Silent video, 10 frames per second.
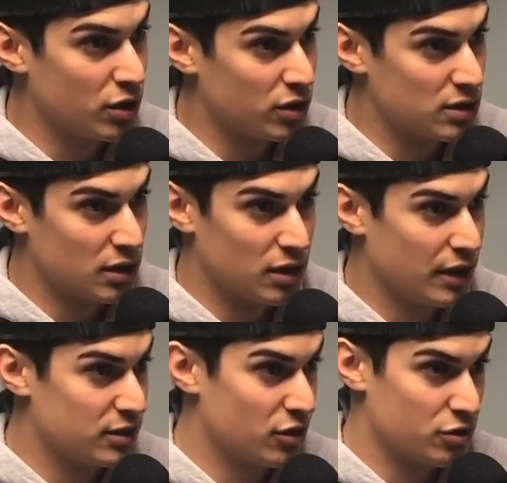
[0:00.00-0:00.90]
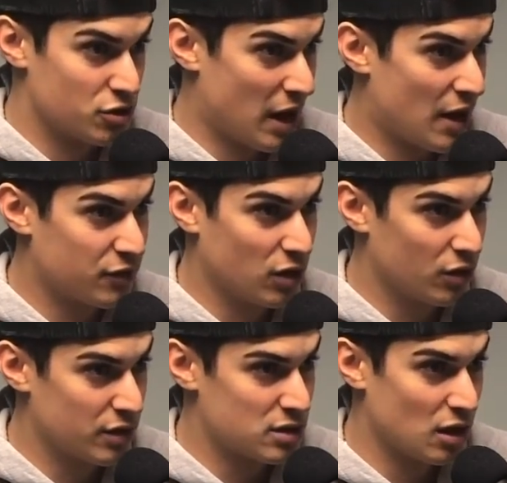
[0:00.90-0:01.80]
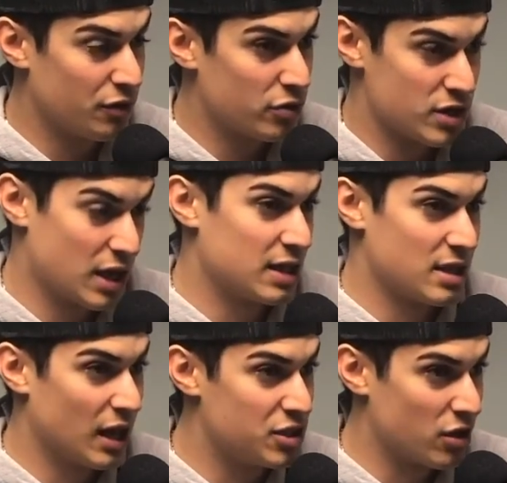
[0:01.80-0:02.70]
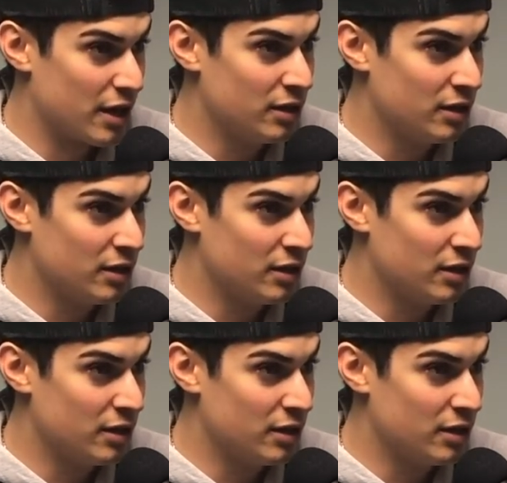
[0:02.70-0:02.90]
into their draft and all this stuff. Those are the guys that I train.